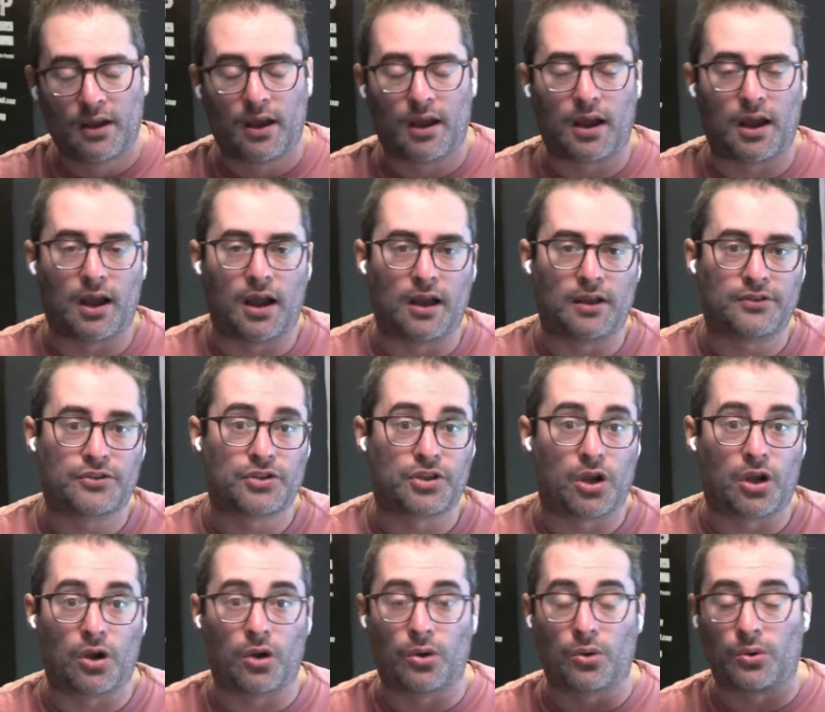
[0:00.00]
Uh,
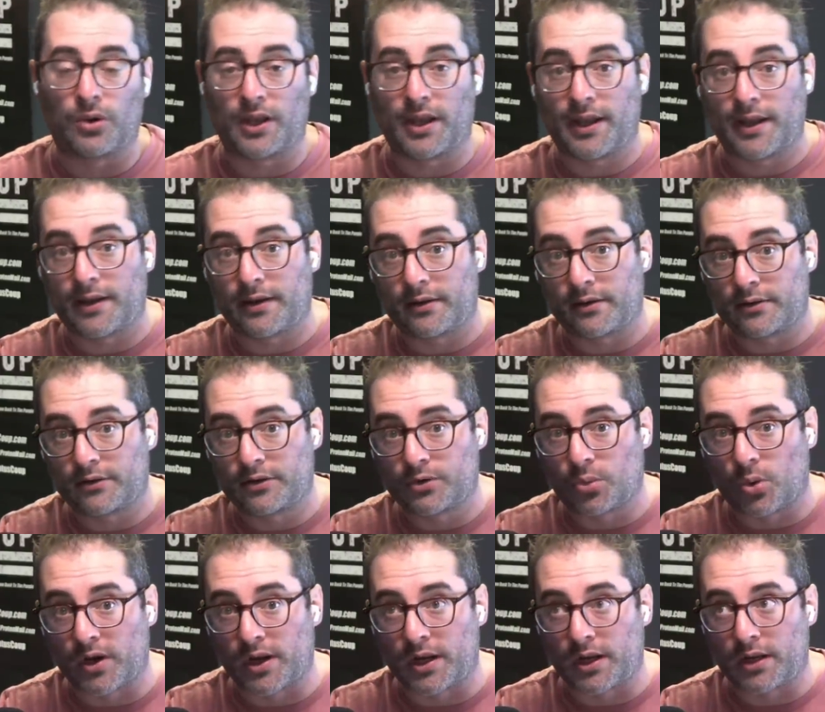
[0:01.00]
so in
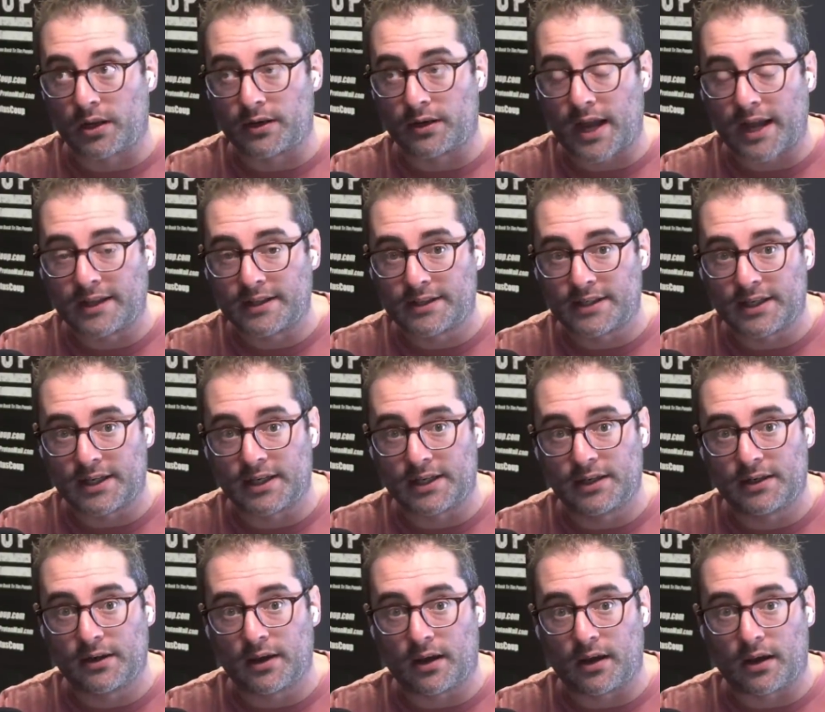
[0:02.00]

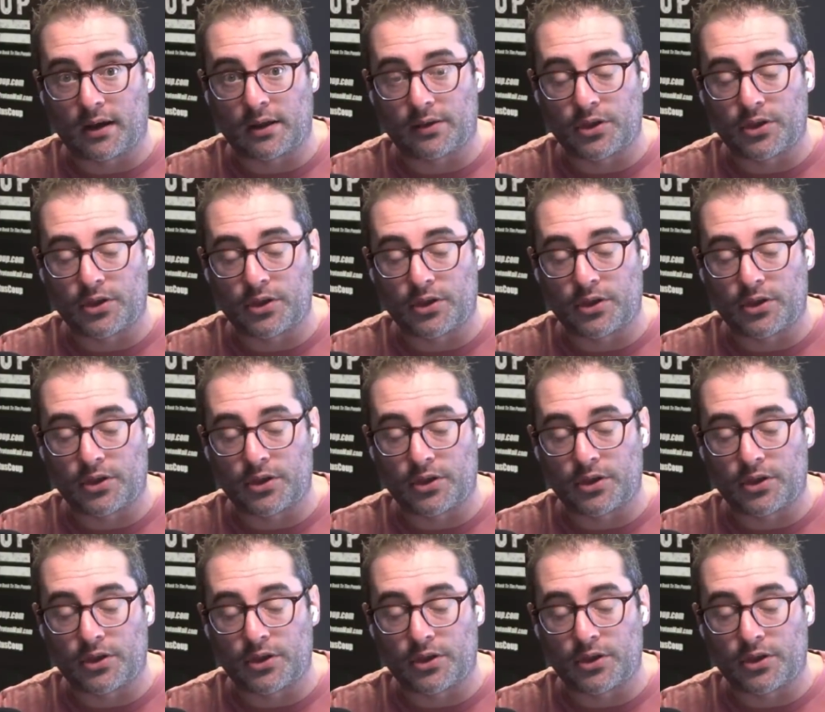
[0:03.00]
2019, uh,